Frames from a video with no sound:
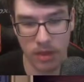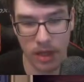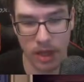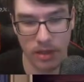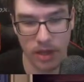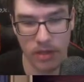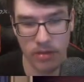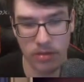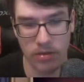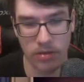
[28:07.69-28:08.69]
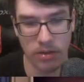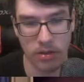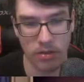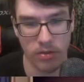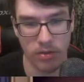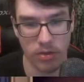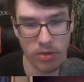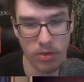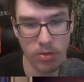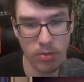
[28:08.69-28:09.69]
and the answer is
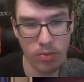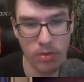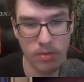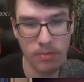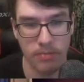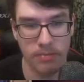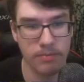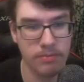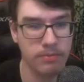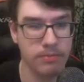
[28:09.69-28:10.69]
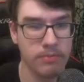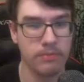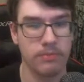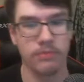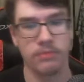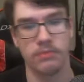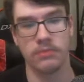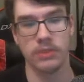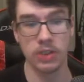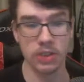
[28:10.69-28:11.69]
no. It's good to get some
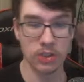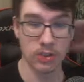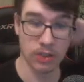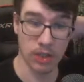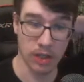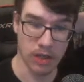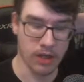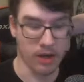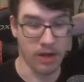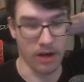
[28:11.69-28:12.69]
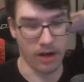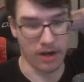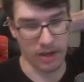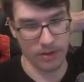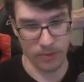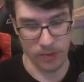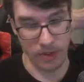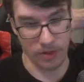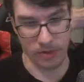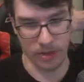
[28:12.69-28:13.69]
minions in play. All right,
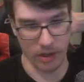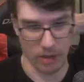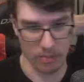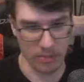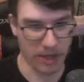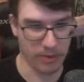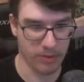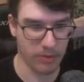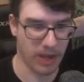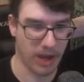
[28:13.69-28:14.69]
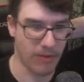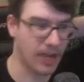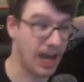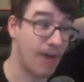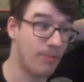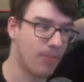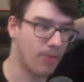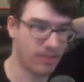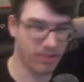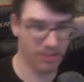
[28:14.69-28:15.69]
well, it's gonna come down to can we out
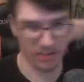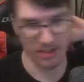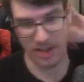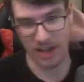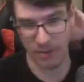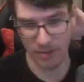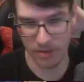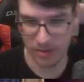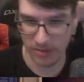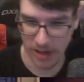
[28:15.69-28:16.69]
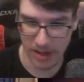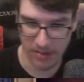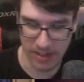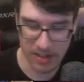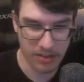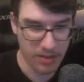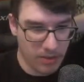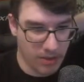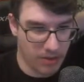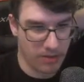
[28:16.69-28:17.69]
poison and out survive these
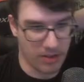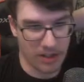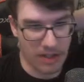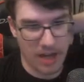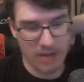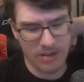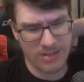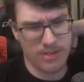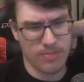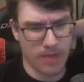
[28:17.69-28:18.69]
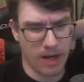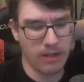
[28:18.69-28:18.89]
units? And the answer might